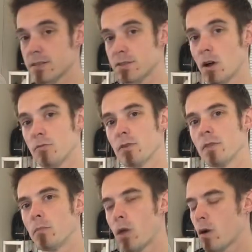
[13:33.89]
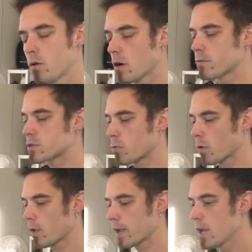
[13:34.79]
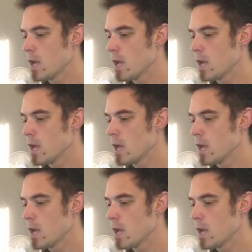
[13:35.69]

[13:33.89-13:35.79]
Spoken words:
soften the blow of swirling.